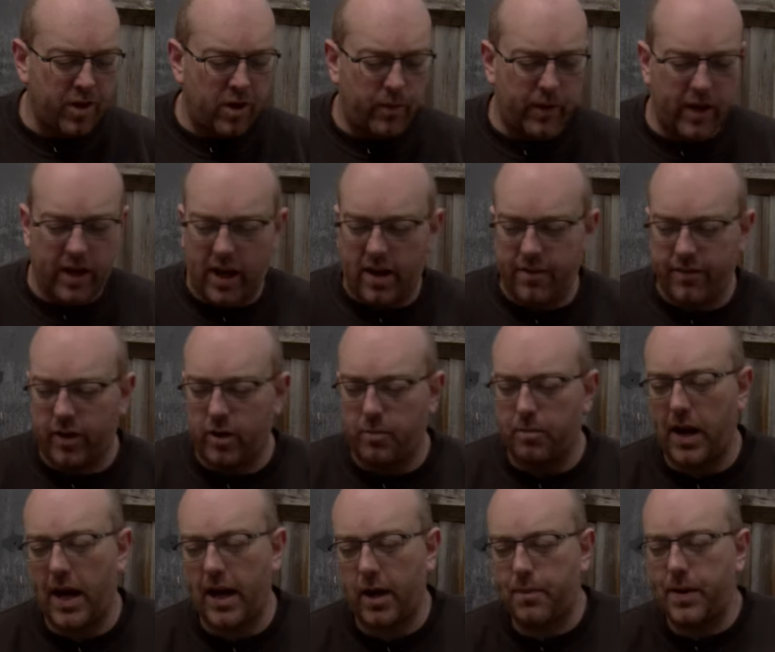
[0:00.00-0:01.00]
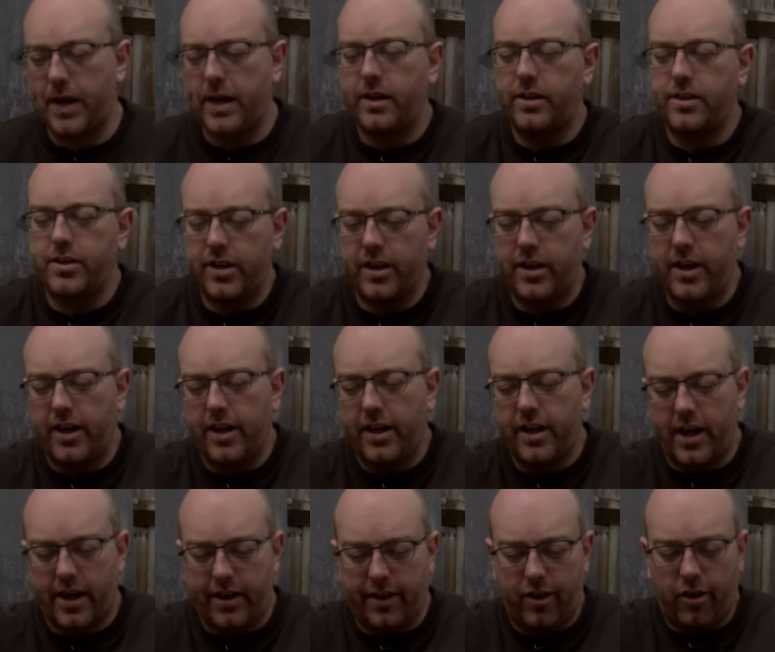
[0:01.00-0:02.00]
We have our black paint
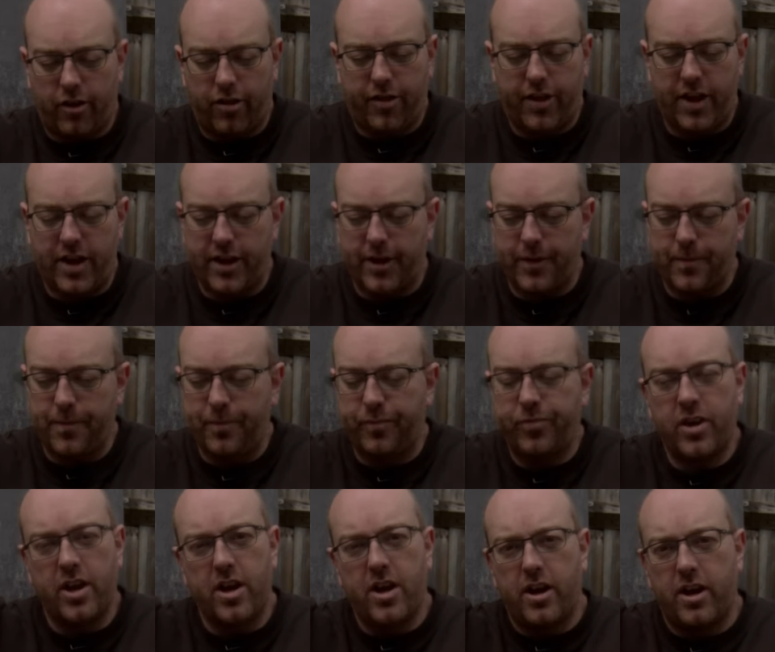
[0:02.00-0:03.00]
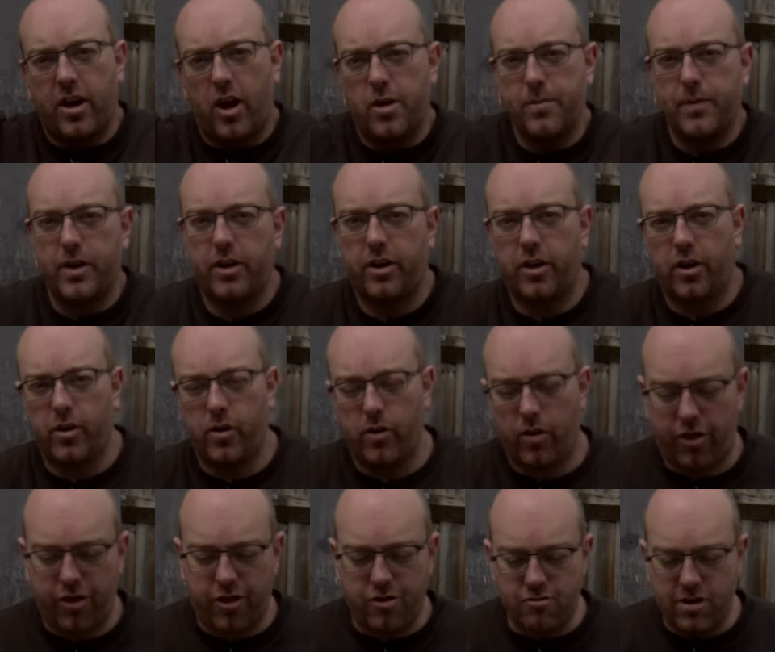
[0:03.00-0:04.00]
and our thinner. Now I'm gonna go
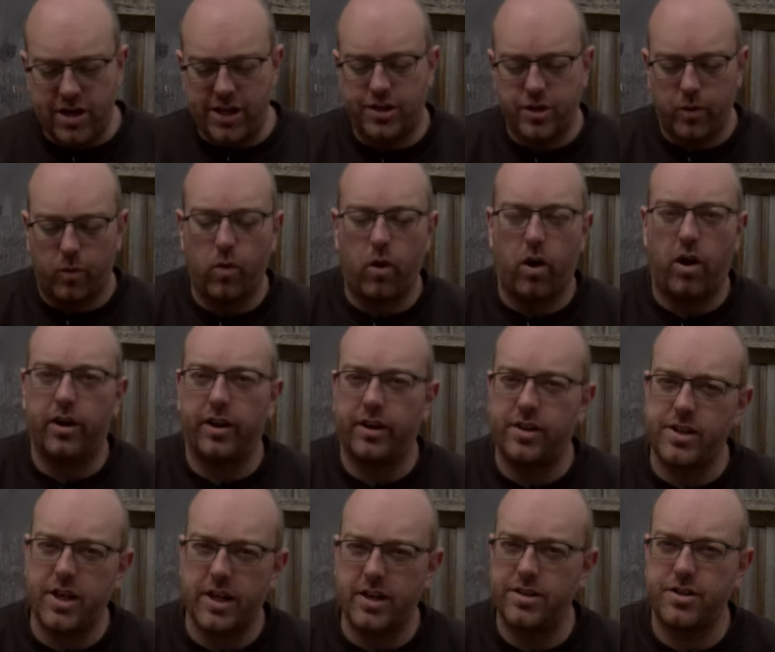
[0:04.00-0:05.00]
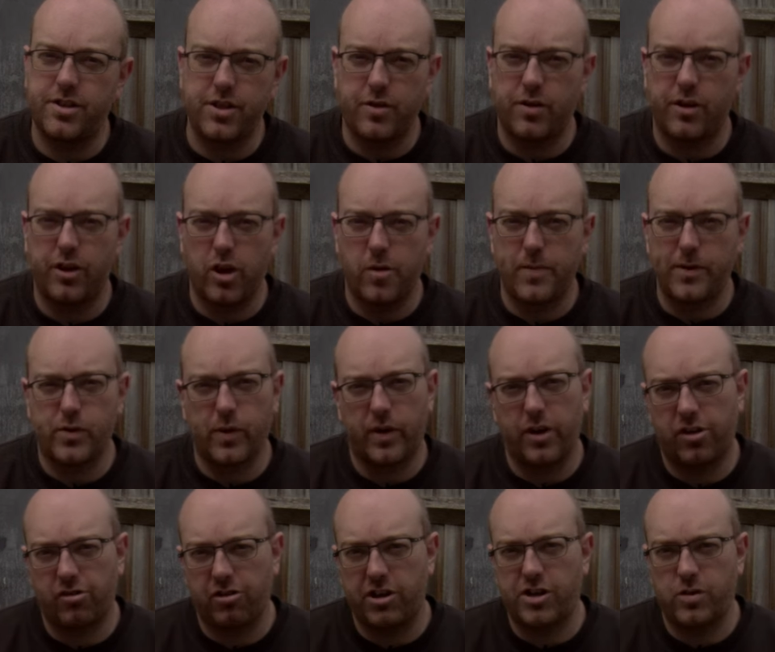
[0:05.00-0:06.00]
three to one. It says you can go between
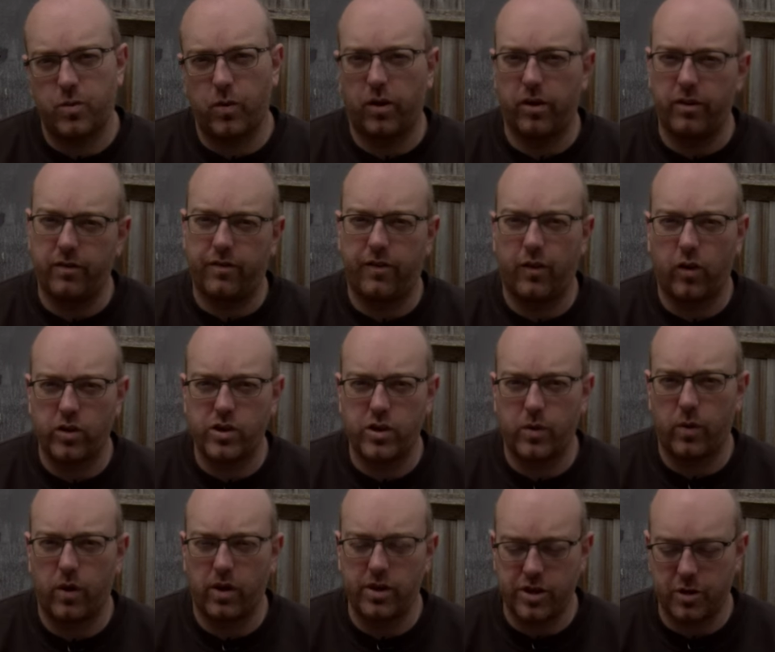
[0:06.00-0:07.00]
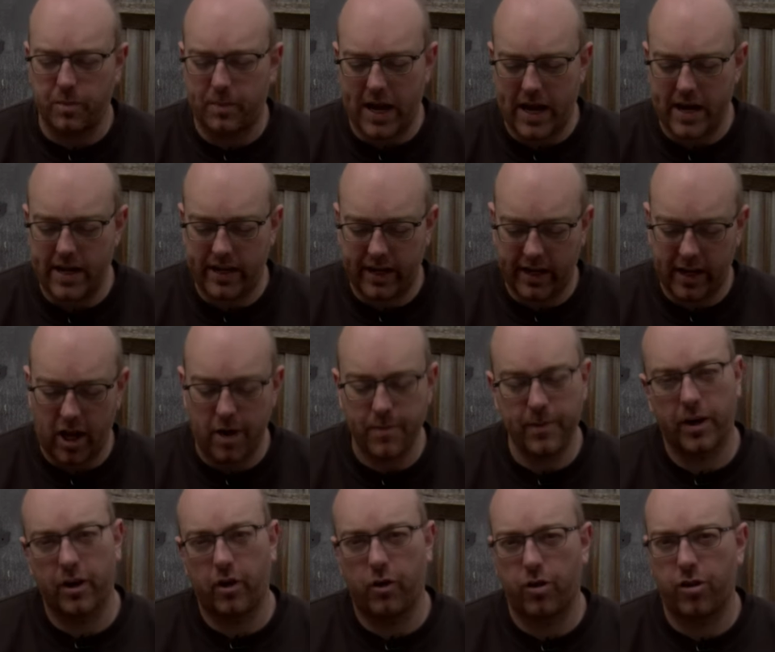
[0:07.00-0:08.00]
three to one and four to one depending. I'm
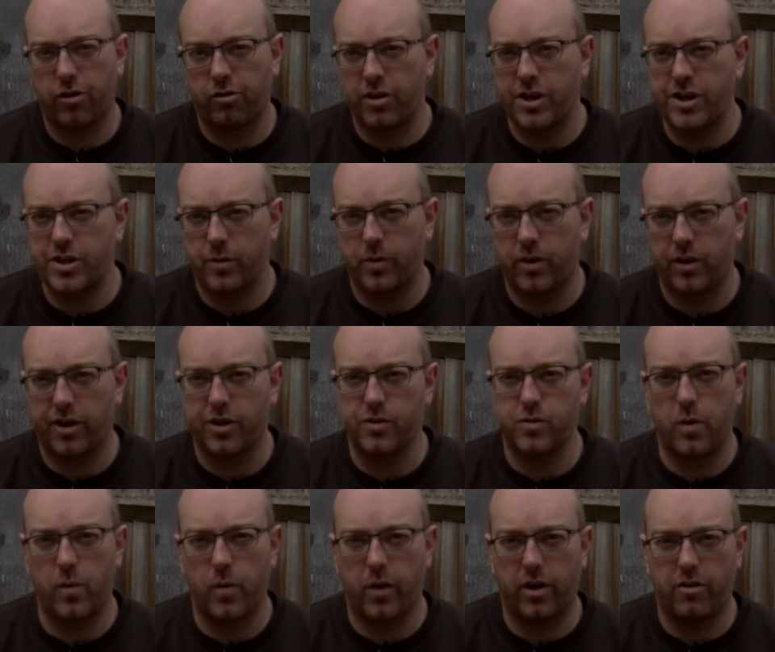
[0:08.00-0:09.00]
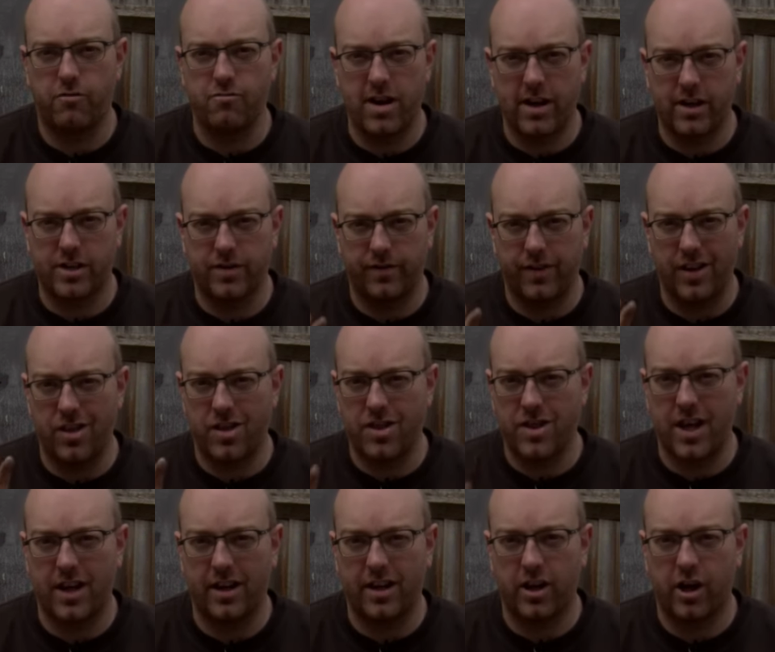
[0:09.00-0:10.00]
gonna go three to one because we want a relatively
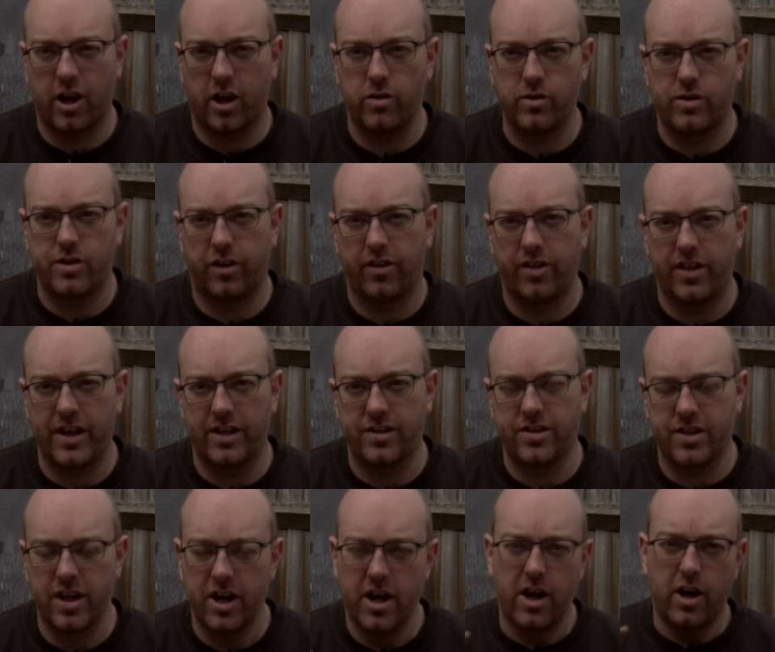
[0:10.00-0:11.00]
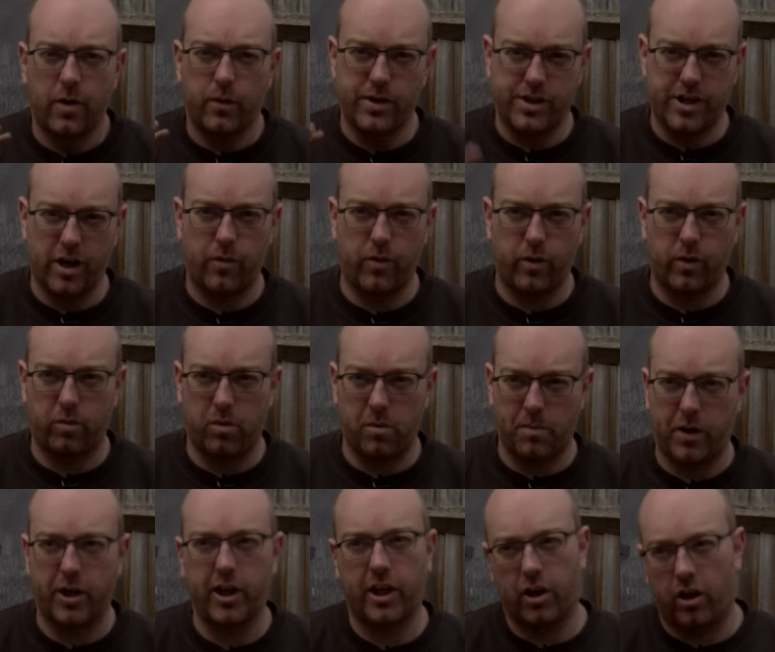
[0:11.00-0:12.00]
thick coat on this. We don't wanna be
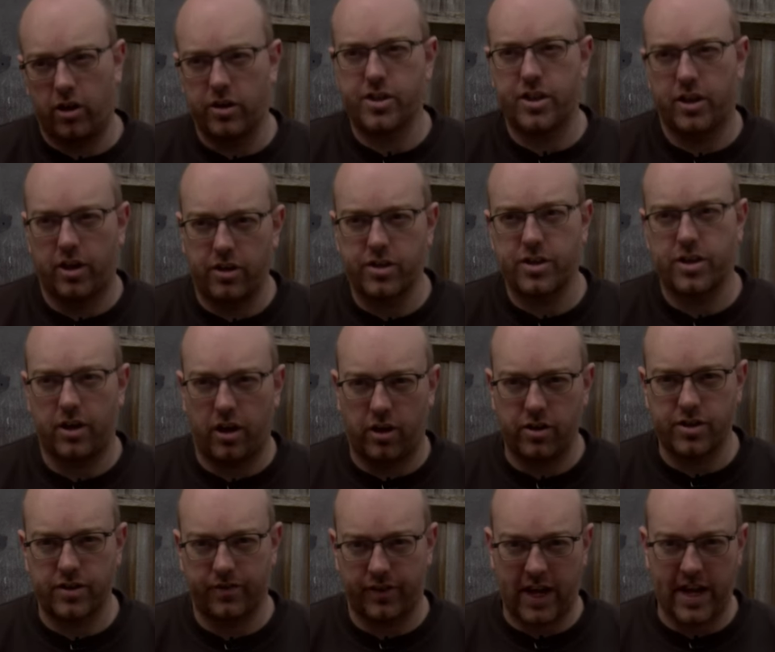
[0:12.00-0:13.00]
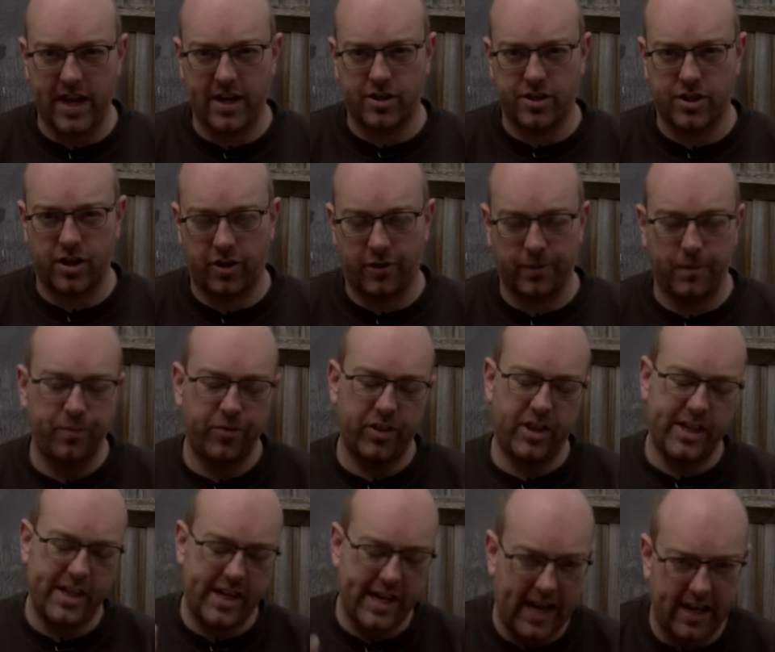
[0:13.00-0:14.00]
putting lots and lots and lots of layers on.
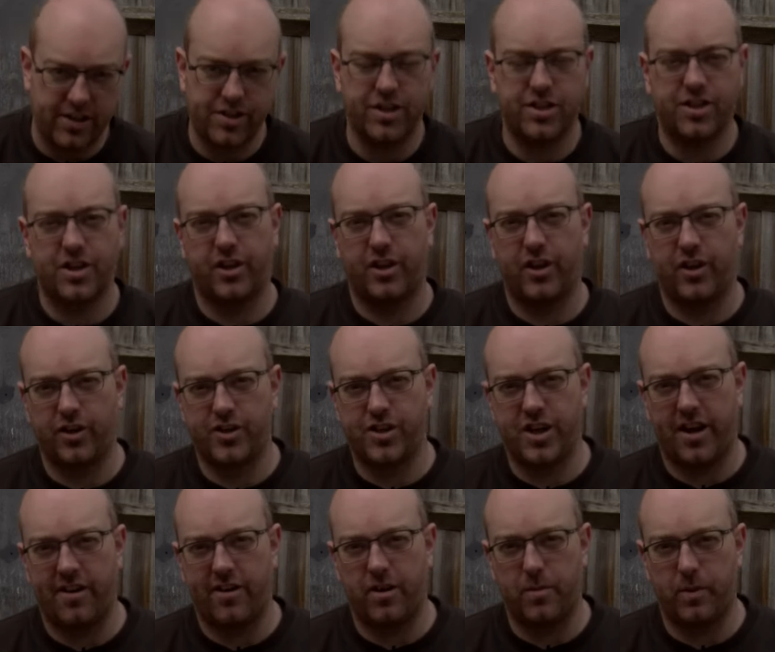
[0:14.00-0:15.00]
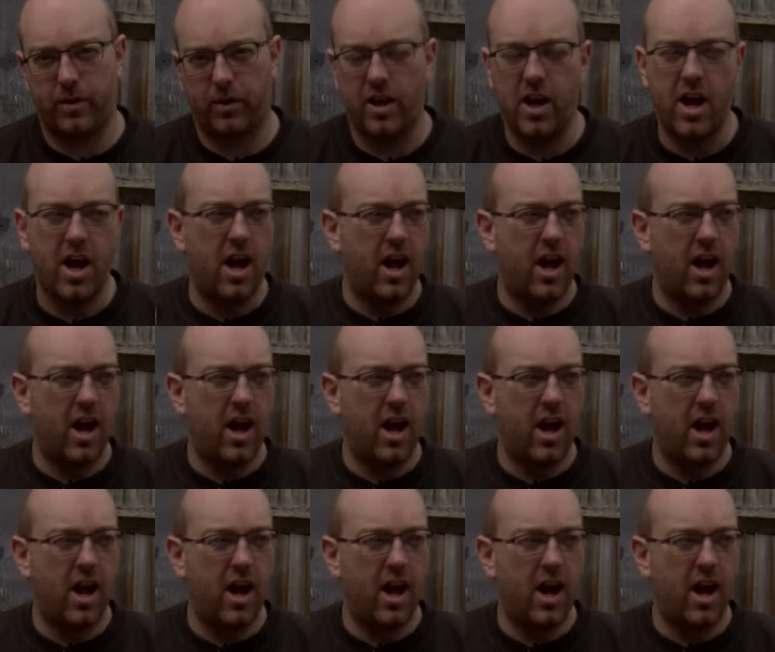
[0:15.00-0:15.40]
Yes, it's gonna look terrible.